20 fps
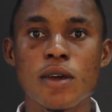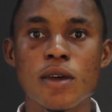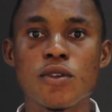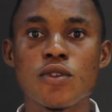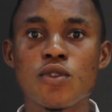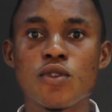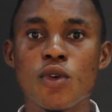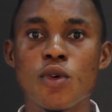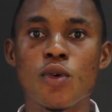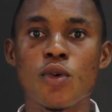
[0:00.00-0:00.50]

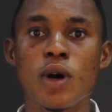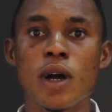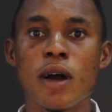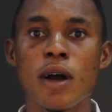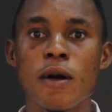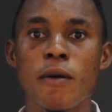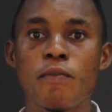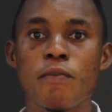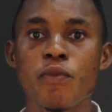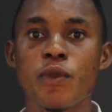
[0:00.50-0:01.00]

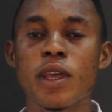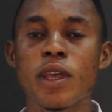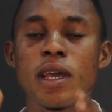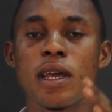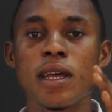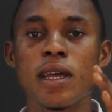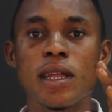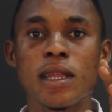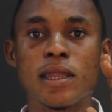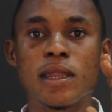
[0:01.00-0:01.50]
So
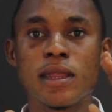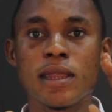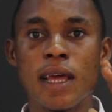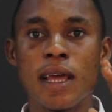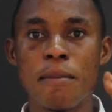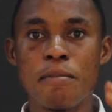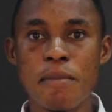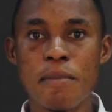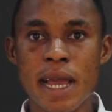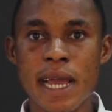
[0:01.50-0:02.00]

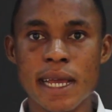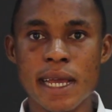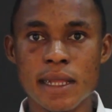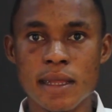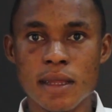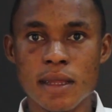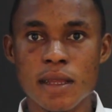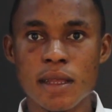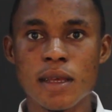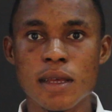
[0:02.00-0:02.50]
the
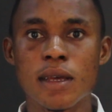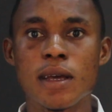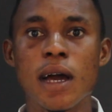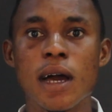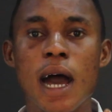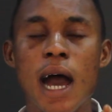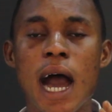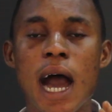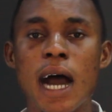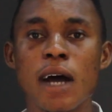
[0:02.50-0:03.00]
men
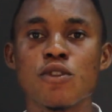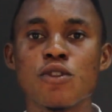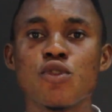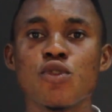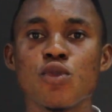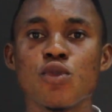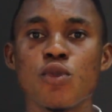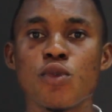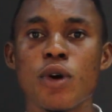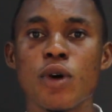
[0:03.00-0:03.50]
are
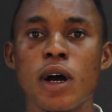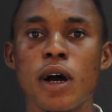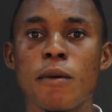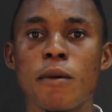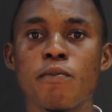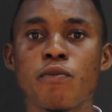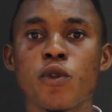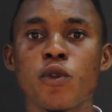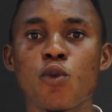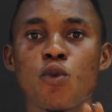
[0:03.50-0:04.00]
to
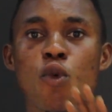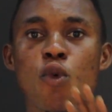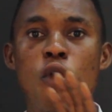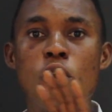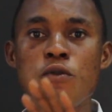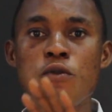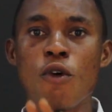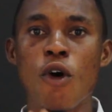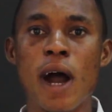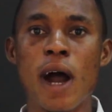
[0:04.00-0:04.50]

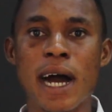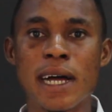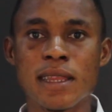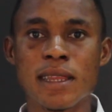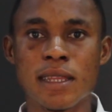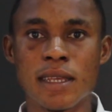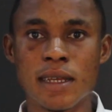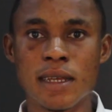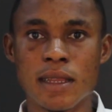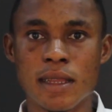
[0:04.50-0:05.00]
go for
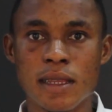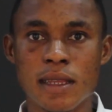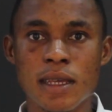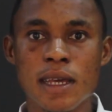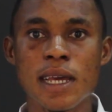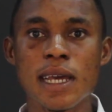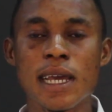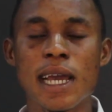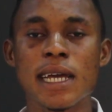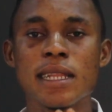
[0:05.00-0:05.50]
hunting,
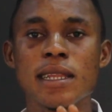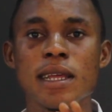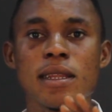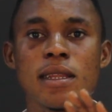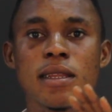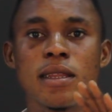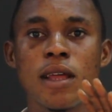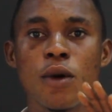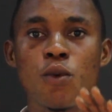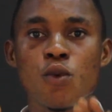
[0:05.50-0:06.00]
and
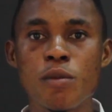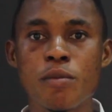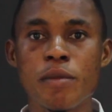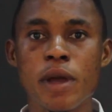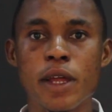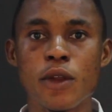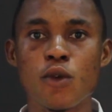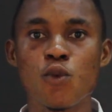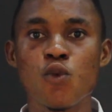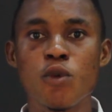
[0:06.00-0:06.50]
then the
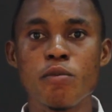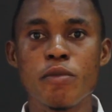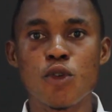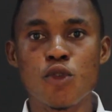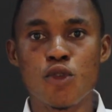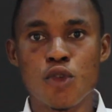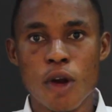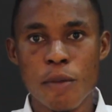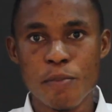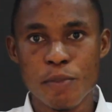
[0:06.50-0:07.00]
women will be
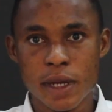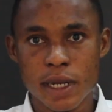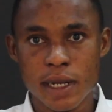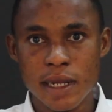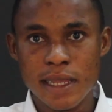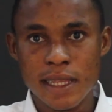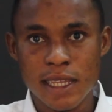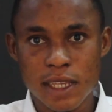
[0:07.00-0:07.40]
cropping.